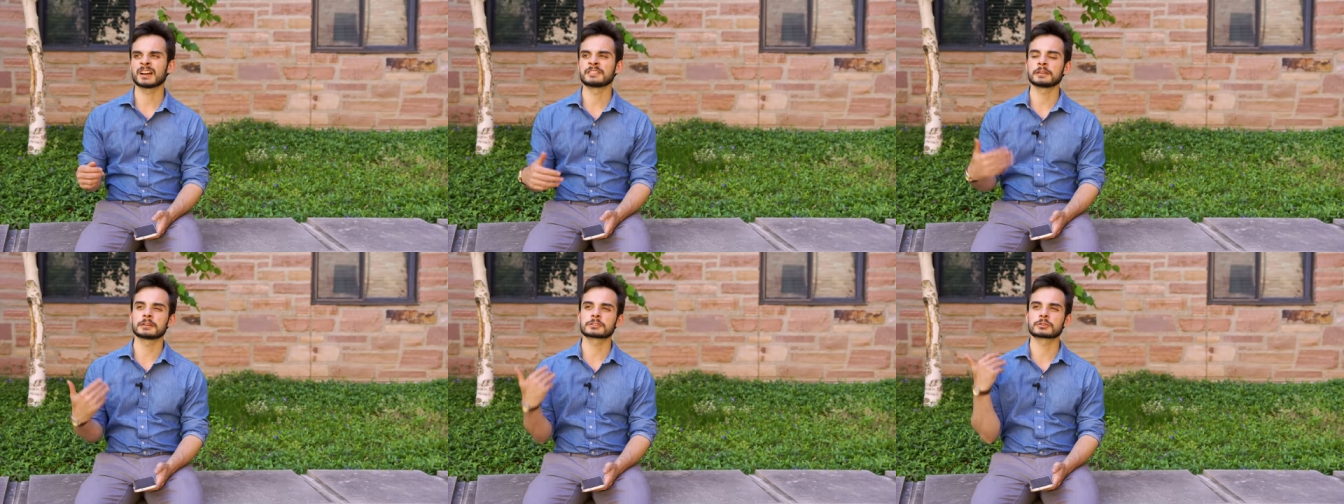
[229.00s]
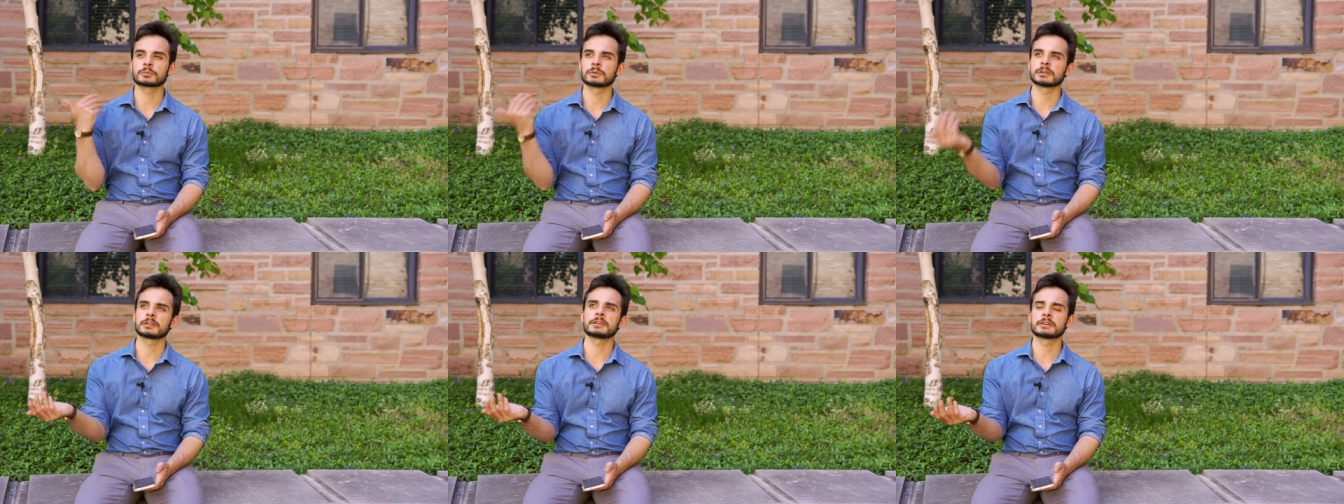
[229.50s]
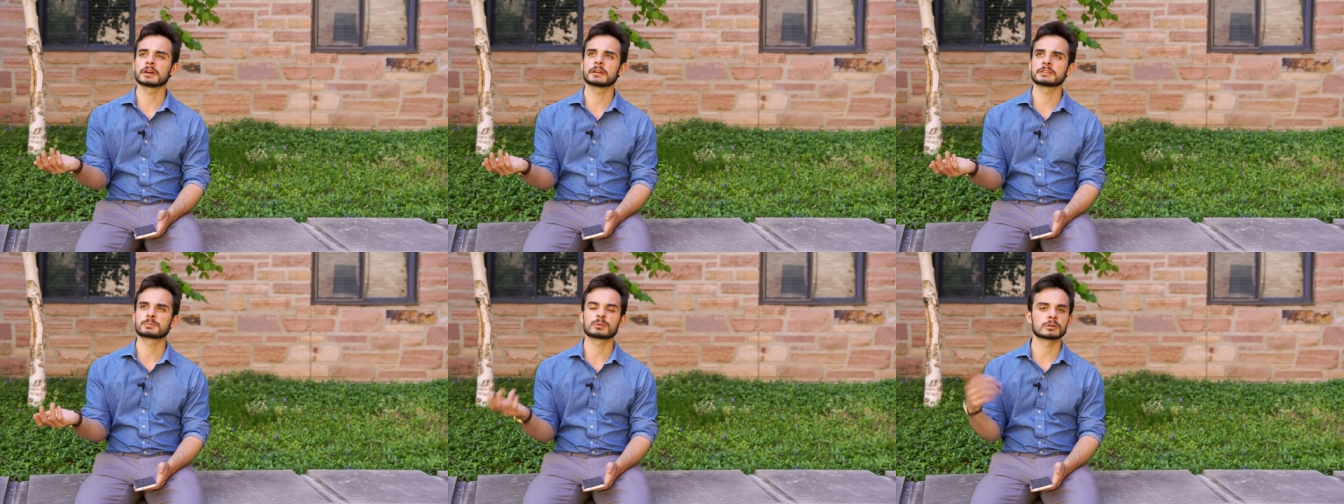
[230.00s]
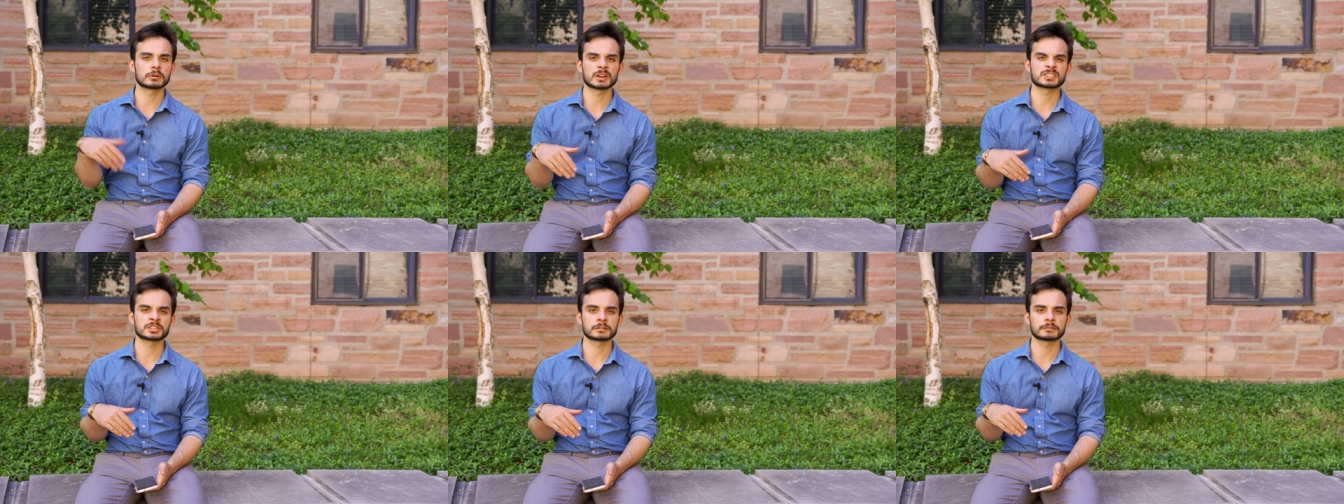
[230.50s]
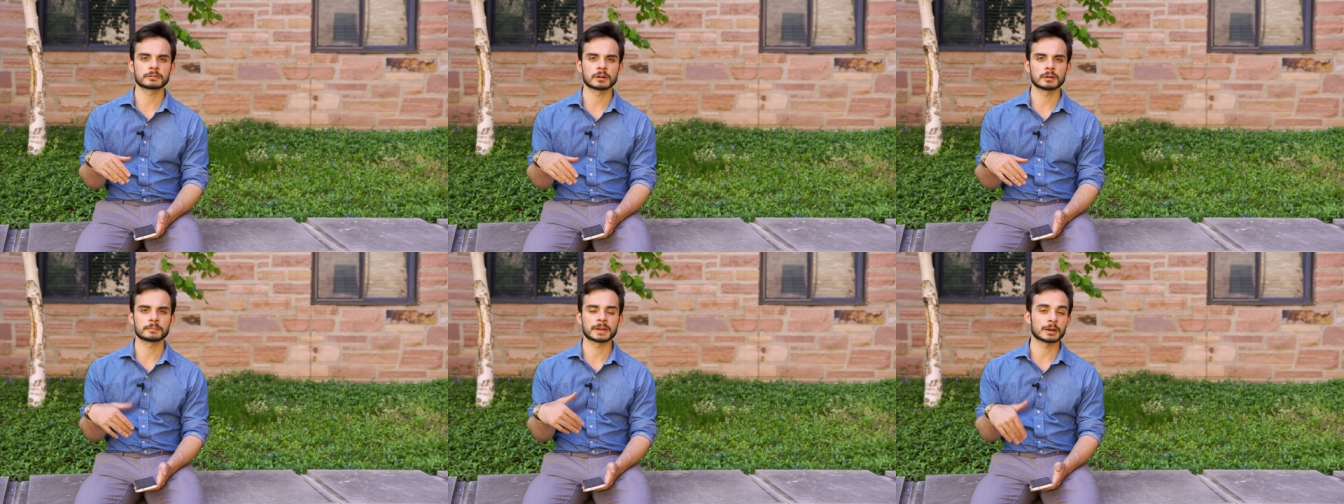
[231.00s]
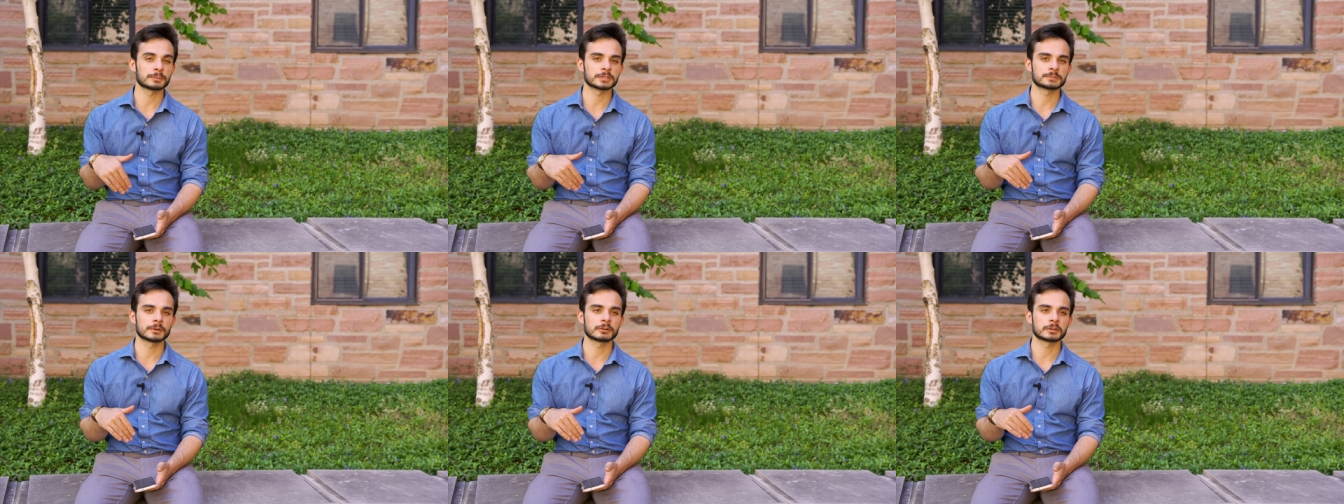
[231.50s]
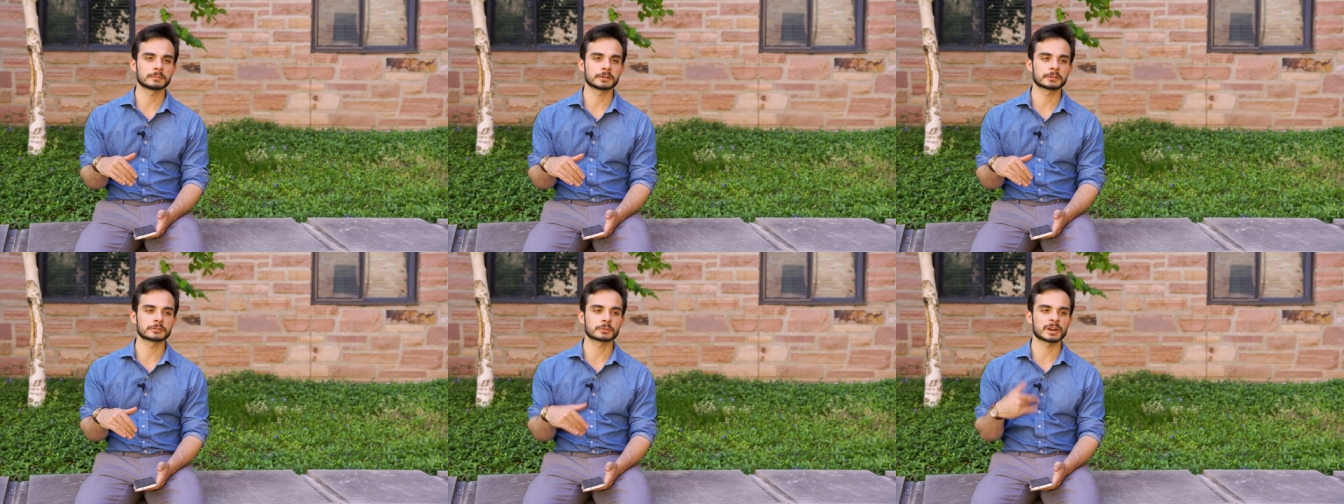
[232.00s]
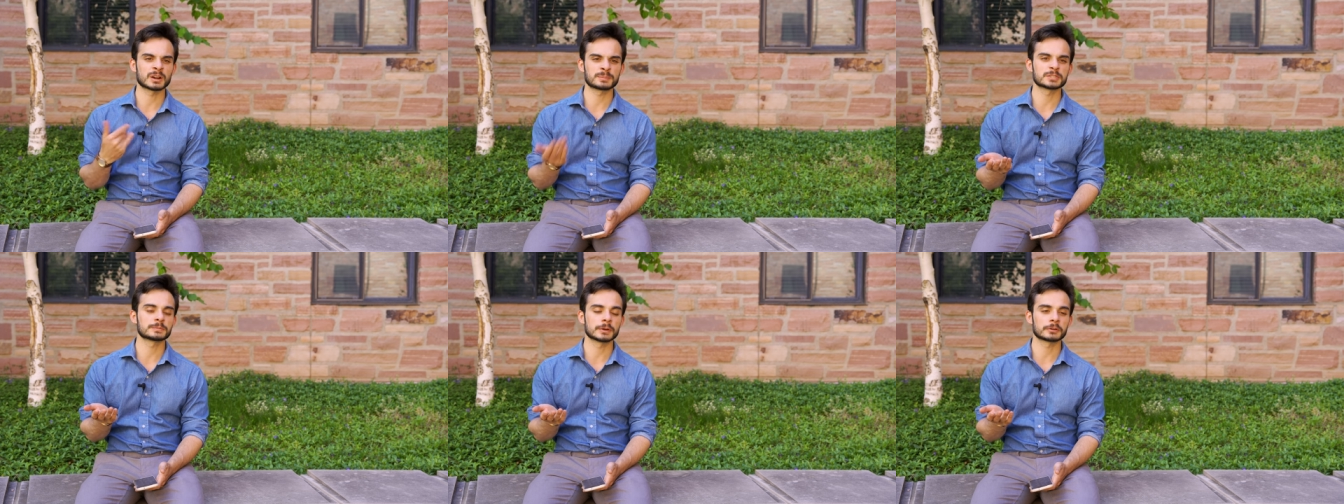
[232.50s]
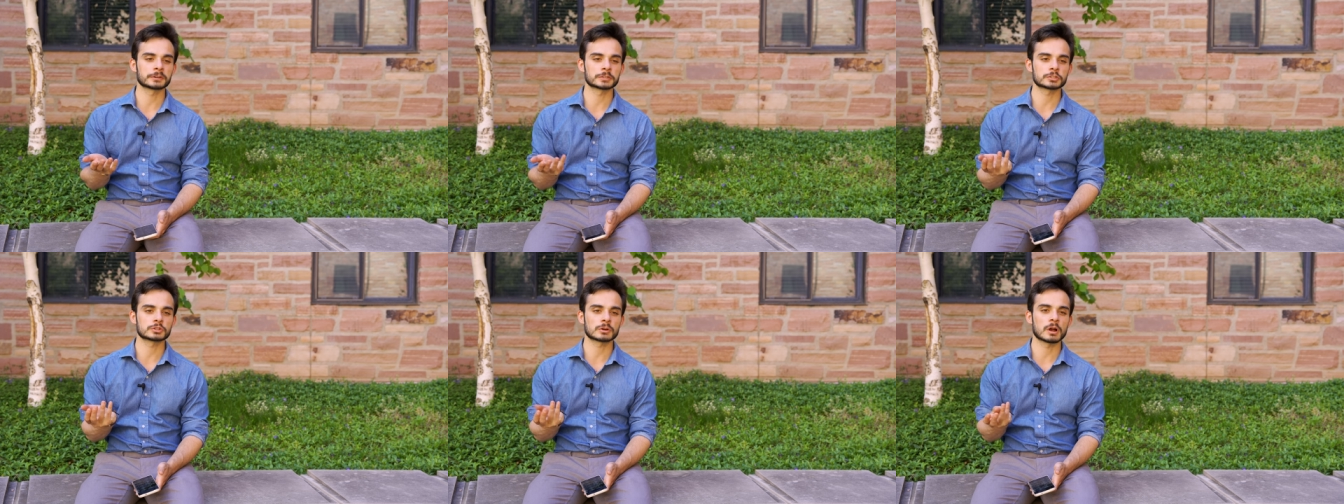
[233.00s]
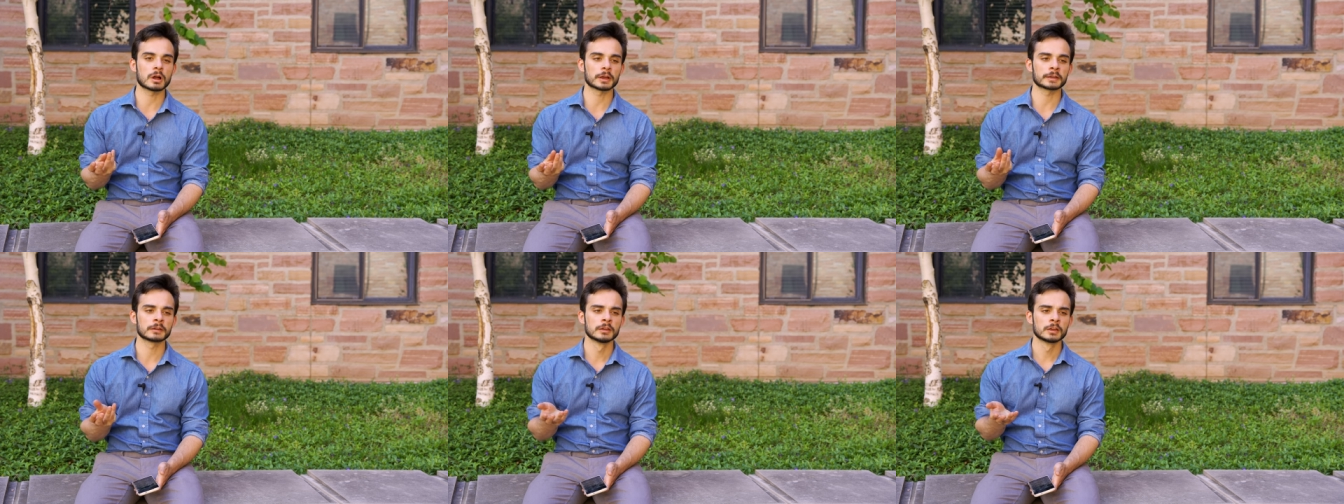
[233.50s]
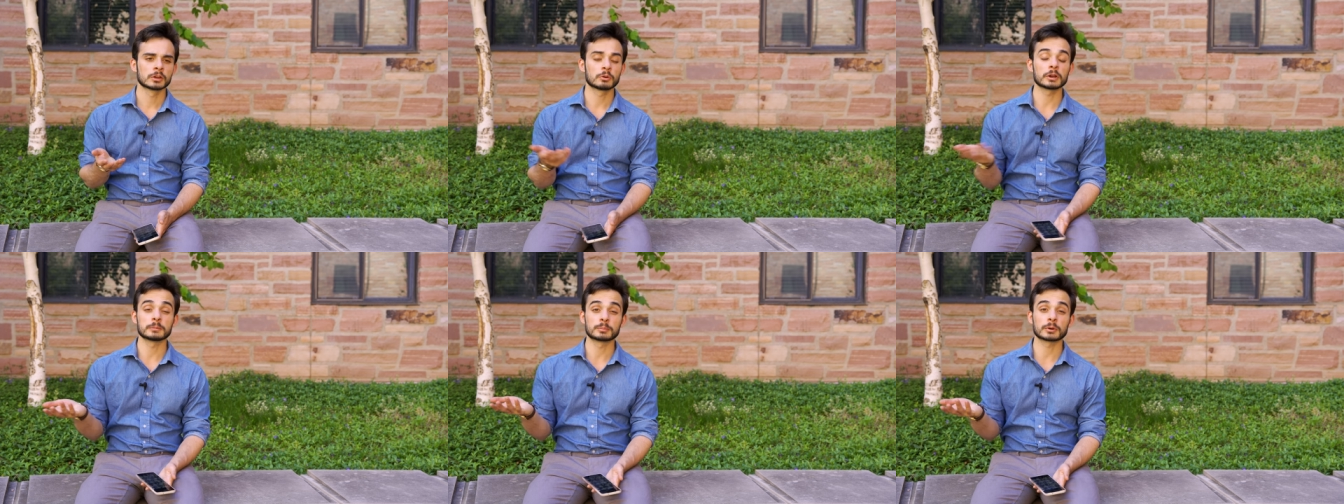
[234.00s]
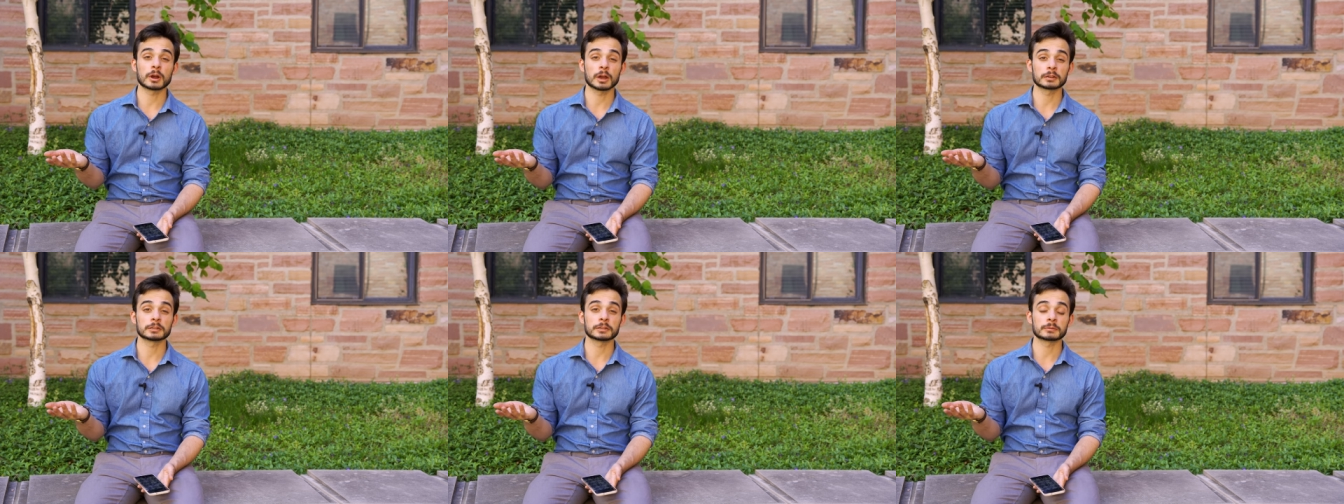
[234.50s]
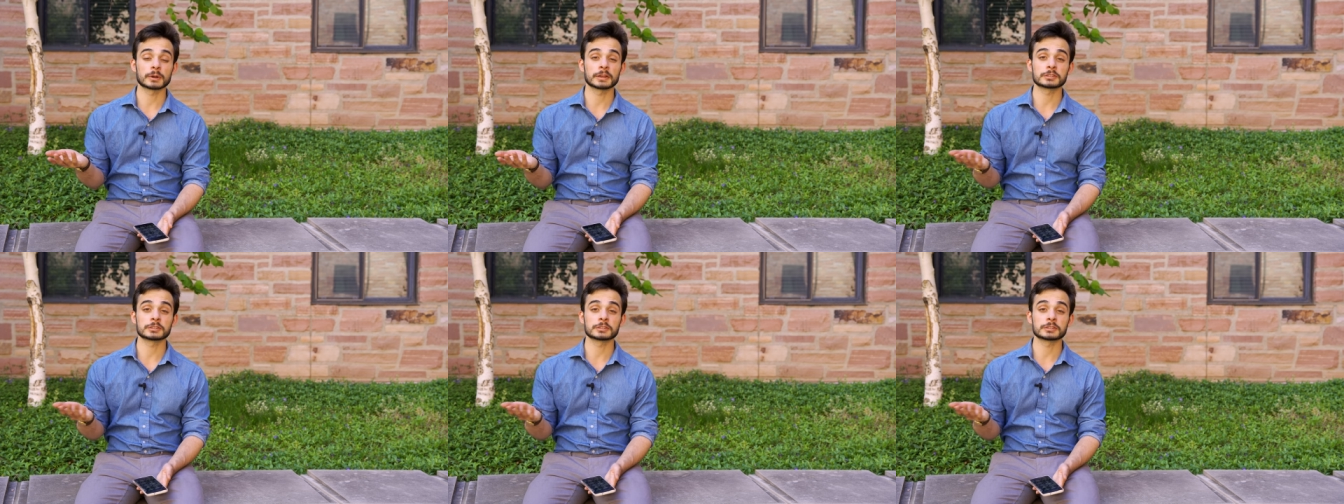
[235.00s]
I think it's a really nice progression from Outbespoken because where Outbespoken is drawing quite broadly, right?